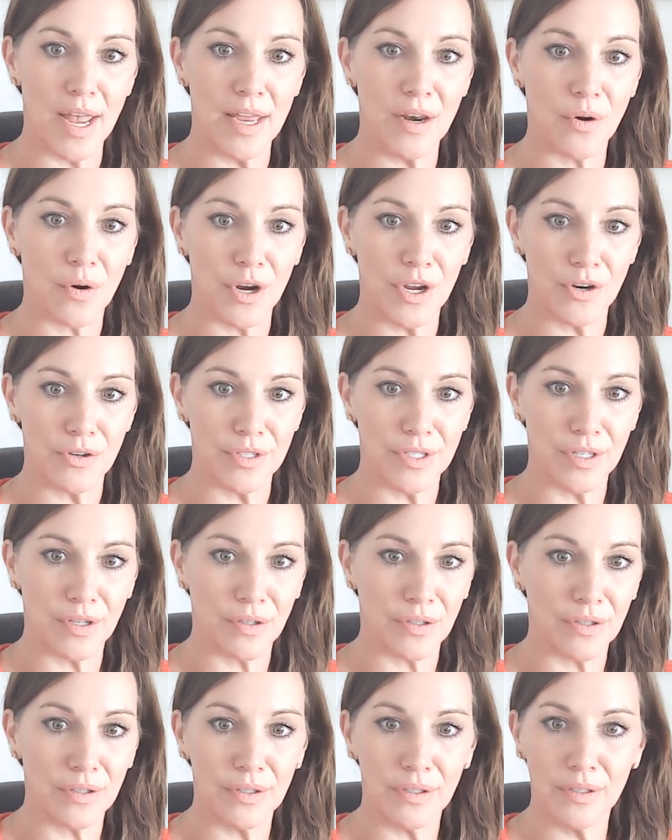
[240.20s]
it, or you're
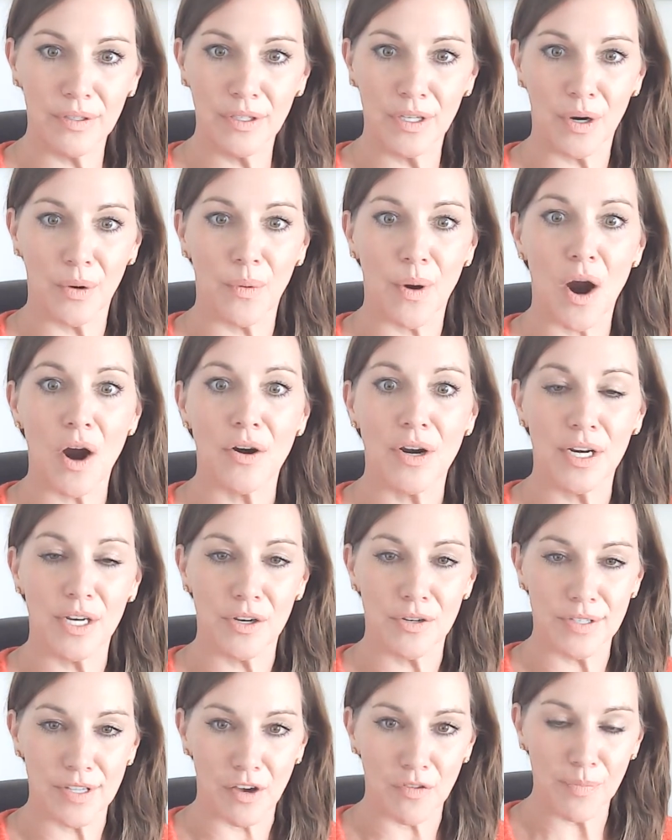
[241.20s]
still, you know, hard on
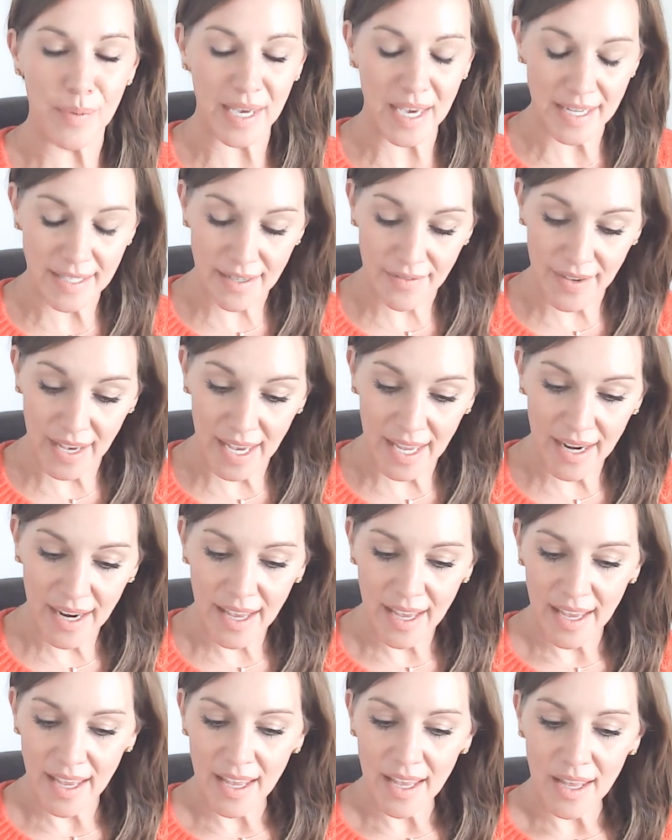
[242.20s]
yourself because of it.
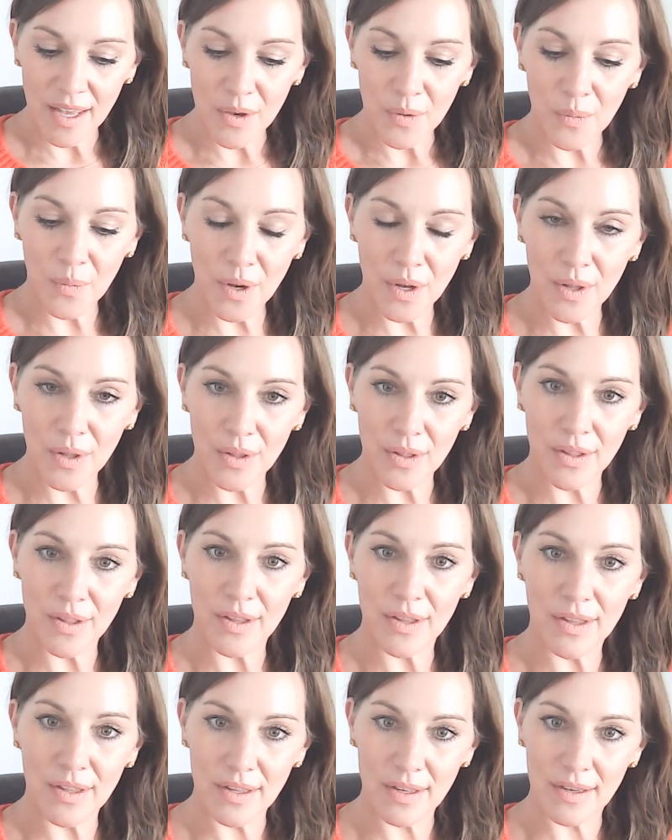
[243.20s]
Well,
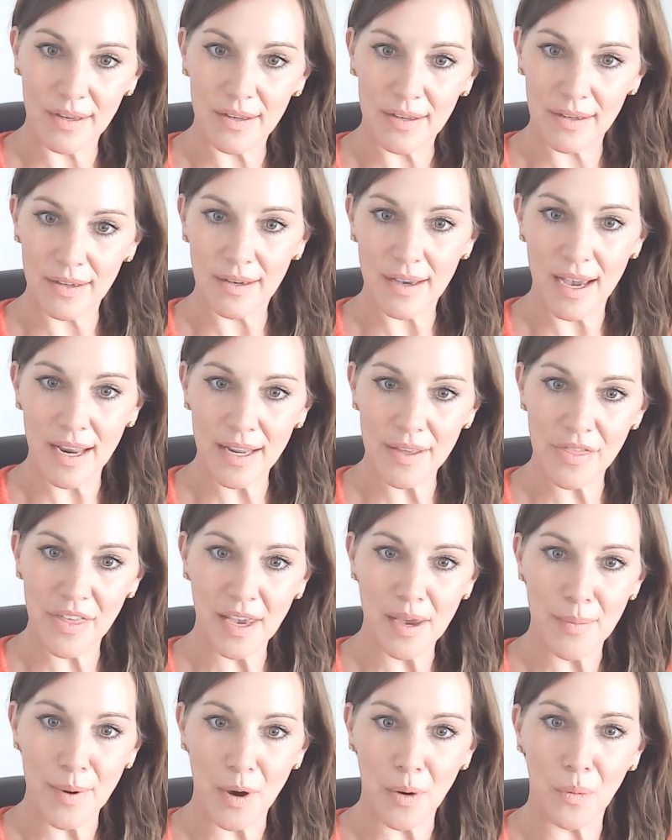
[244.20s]
kind of
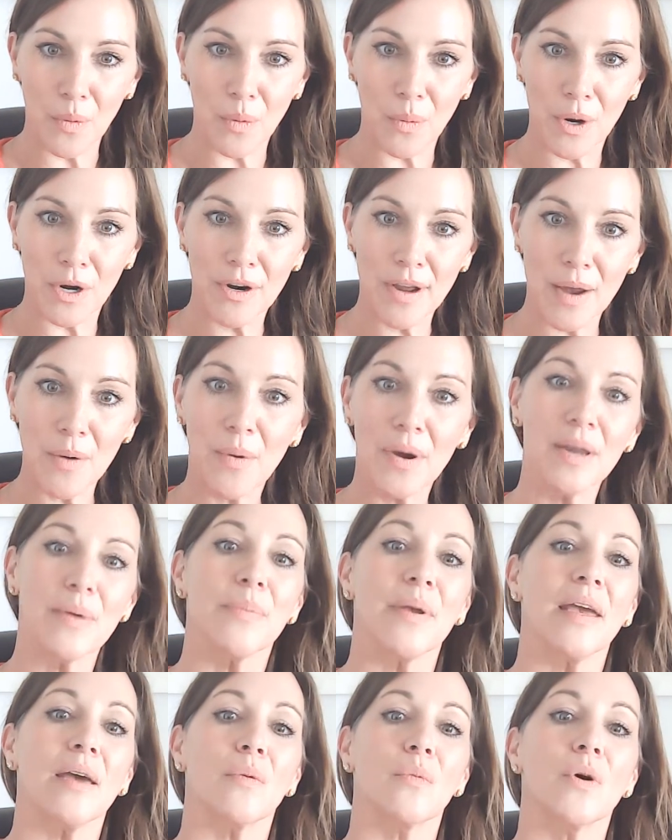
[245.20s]
think about, well, where do I want to
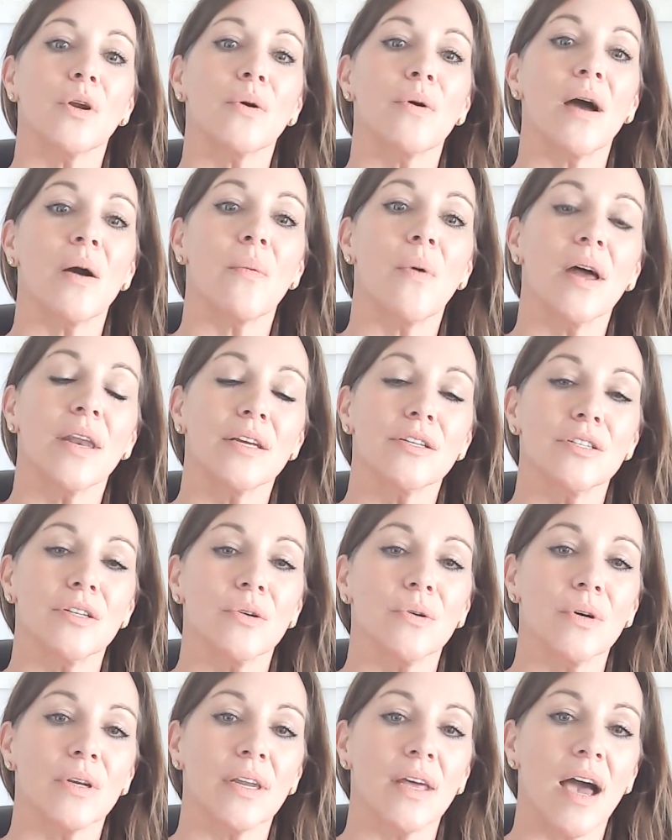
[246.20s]
be and what do I want to
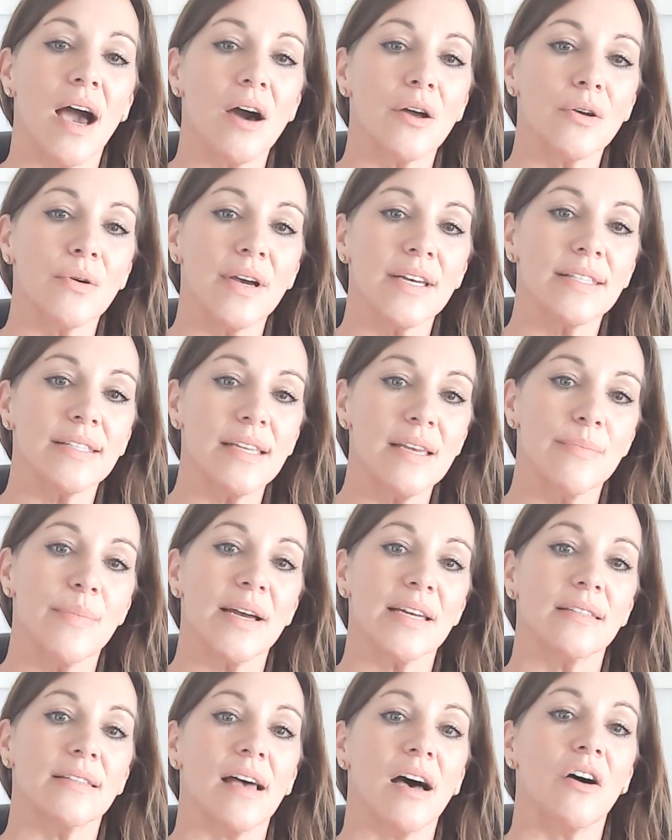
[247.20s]
do and how do I see
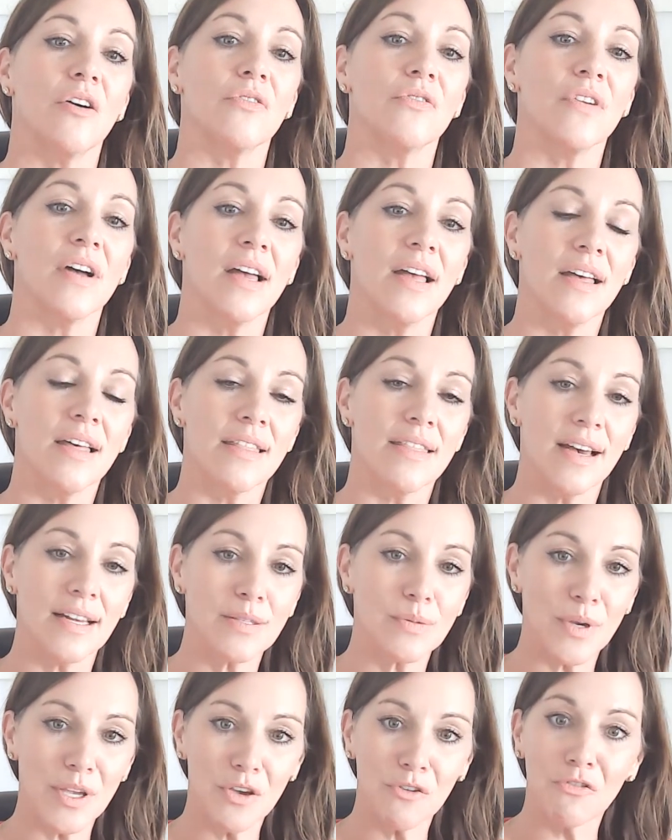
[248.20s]
myself?
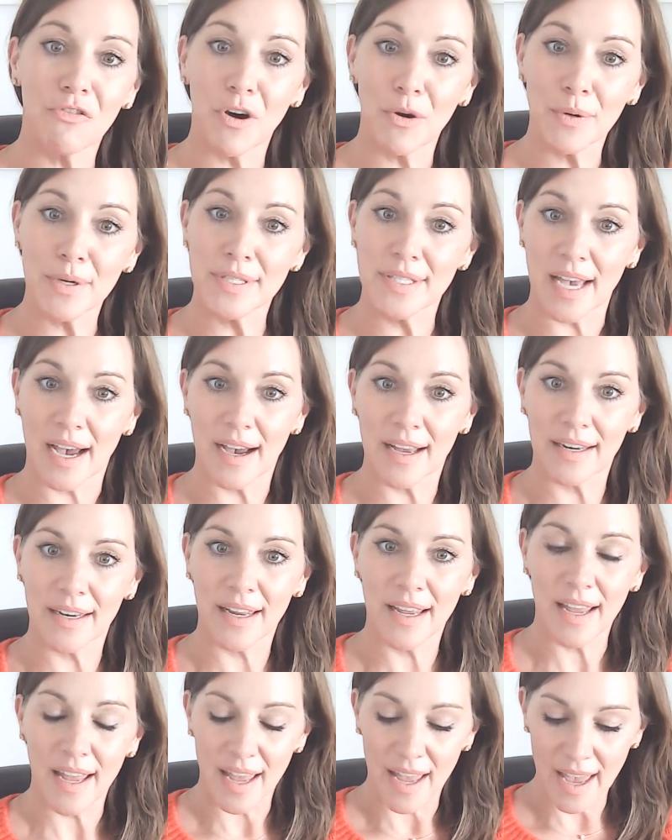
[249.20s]
That's what you focus on,
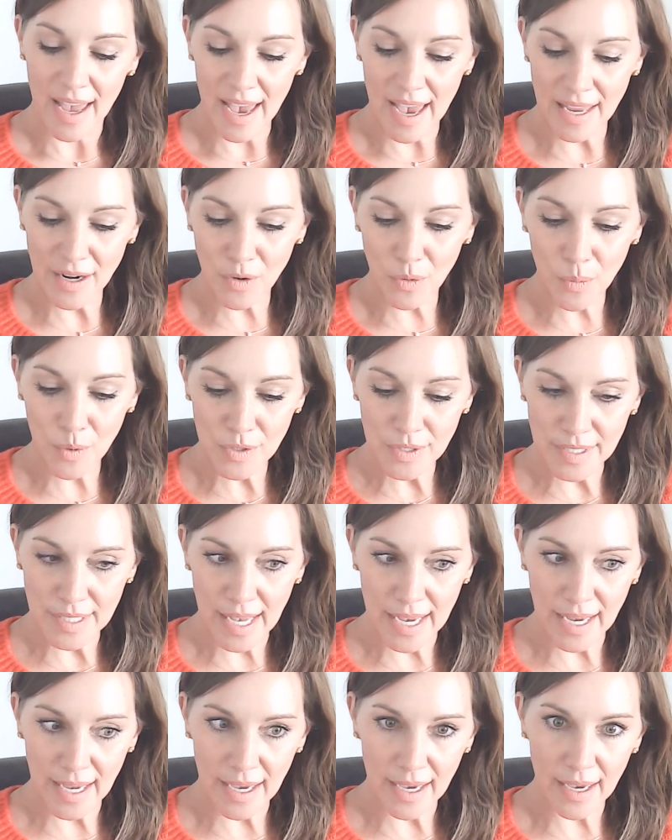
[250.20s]
and almost
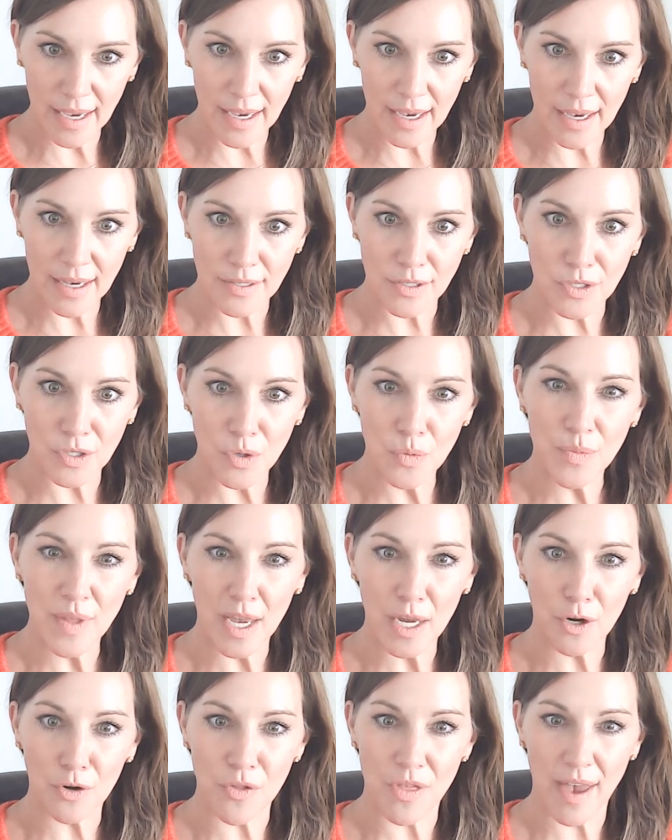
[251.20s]
like assume
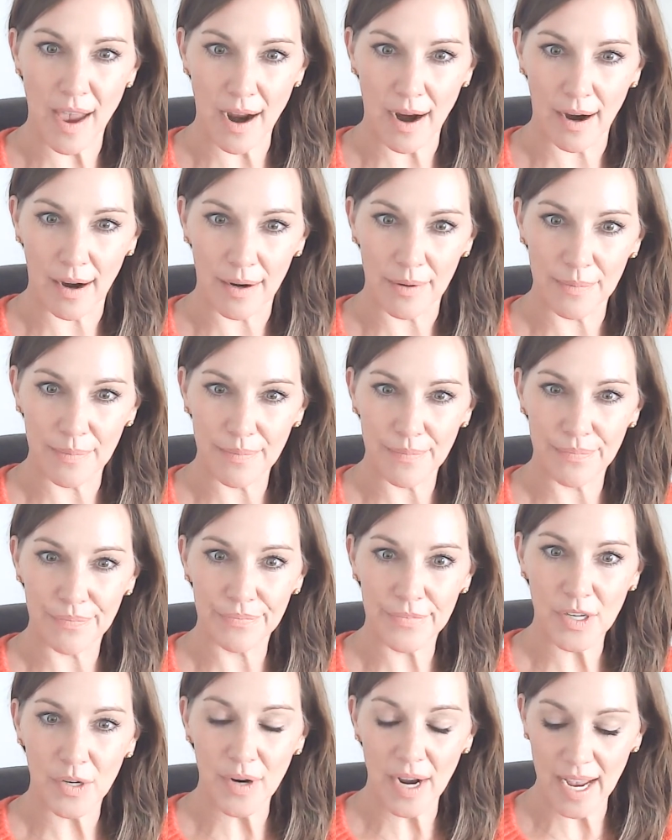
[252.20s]
that you're there.
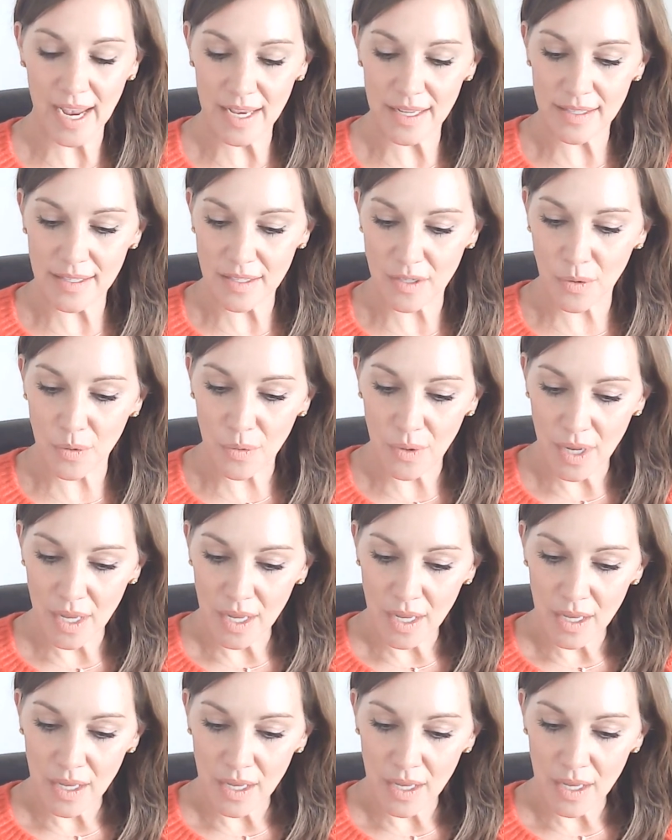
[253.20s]
Right? So